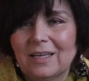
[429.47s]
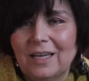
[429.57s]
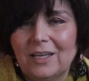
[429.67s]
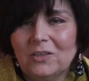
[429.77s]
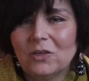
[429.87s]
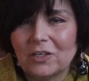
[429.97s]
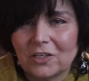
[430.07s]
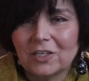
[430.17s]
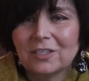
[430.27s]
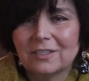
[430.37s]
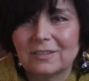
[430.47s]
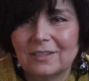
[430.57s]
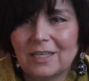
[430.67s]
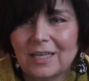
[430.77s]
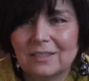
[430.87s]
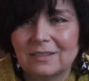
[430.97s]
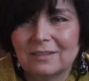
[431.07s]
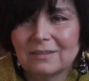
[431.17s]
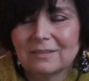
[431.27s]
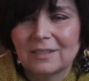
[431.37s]
And you learn that
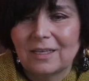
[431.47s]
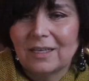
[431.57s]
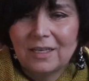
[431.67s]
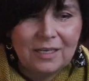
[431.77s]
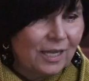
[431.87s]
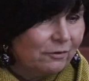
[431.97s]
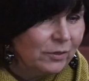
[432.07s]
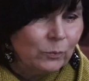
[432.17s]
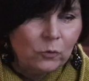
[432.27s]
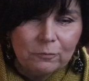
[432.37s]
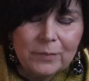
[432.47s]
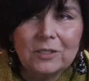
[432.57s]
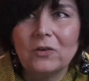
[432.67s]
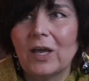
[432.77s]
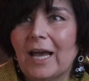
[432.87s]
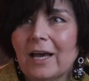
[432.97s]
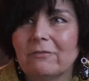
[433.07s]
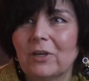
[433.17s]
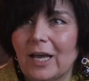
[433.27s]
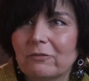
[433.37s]
in every movement you
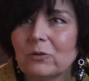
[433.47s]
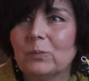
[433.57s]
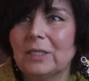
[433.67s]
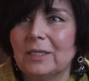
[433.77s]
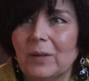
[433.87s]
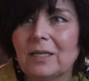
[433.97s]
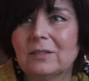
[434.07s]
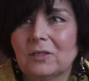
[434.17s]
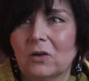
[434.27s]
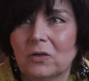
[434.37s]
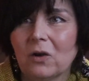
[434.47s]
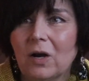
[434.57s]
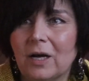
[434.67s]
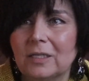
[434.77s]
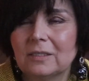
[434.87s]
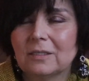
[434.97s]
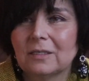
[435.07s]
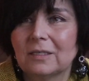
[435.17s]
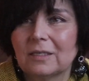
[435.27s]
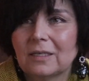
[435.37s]
have to be dependent on God.
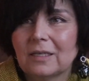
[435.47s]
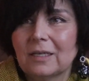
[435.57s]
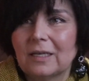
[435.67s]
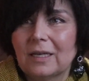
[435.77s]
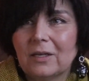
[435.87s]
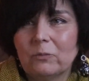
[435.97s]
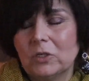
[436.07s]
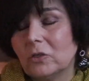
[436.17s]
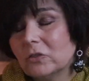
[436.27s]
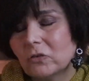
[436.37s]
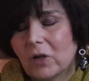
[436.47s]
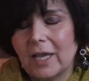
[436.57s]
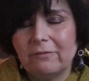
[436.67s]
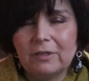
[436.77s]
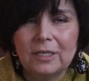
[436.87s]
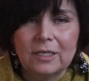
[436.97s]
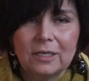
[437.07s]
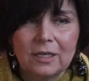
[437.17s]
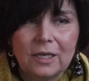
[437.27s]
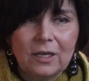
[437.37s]
And when you're driving,
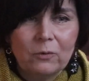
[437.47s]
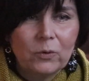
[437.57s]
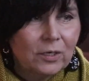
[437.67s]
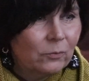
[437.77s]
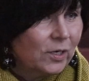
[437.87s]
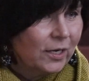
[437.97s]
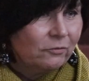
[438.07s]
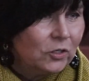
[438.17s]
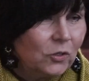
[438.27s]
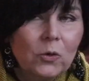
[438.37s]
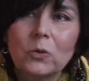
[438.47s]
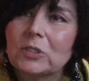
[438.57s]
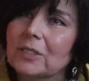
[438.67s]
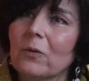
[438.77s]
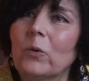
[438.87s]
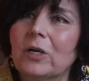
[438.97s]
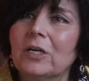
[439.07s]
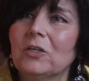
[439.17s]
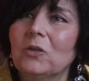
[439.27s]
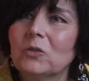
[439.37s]
whenever you go
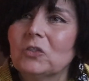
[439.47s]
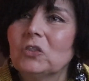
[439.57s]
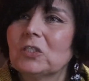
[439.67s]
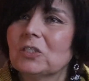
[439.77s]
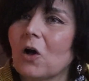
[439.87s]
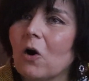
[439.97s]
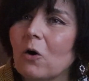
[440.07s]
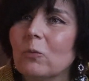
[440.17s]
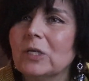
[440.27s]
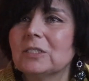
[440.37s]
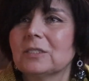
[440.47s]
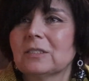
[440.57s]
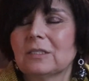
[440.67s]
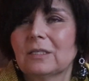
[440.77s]
somewhere, you just always